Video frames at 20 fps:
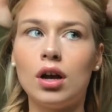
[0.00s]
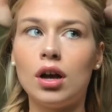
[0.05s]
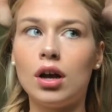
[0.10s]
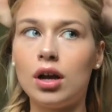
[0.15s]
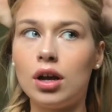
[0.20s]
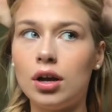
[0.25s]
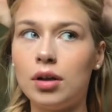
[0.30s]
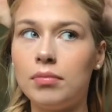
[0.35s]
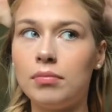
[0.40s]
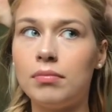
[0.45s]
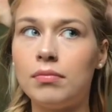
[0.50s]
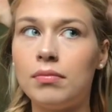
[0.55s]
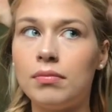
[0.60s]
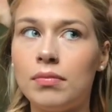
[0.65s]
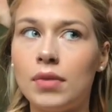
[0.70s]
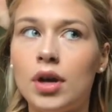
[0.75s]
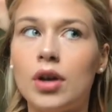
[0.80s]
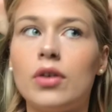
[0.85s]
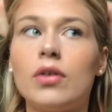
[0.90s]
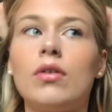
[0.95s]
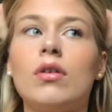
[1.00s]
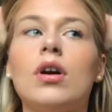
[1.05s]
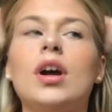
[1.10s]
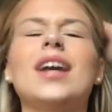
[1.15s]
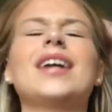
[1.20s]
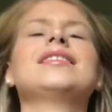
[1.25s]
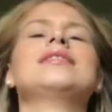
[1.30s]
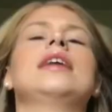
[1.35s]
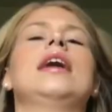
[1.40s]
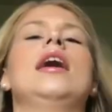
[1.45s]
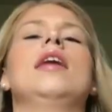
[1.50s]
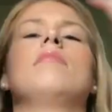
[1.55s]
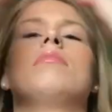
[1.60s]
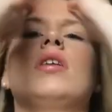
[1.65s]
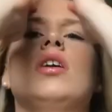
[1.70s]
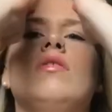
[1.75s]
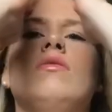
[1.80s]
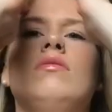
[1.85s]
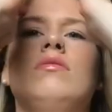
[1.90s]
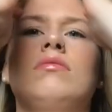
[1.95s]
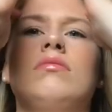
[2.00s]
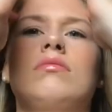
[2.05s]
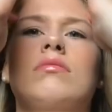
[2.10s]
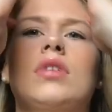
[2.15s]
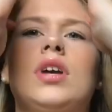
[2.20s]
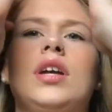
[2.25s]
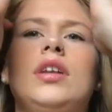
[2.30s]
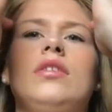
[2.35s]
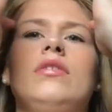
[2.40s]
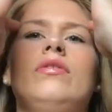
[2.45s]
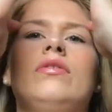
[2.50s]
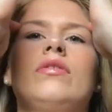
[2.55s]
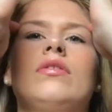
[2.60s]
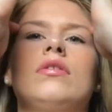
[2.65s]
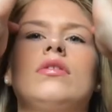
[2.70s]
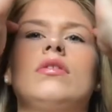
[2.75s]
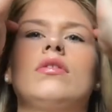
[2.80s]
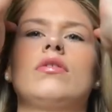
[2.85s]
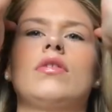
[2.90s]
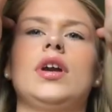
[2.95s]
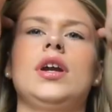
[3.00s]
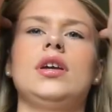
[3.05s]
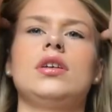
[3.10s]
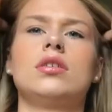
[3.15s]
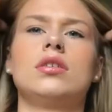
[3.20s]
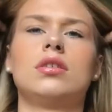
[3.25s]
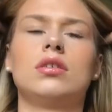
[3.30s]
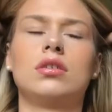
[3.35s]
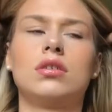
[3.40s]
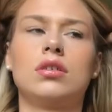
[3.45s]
I guess eyebrow, kind of, right?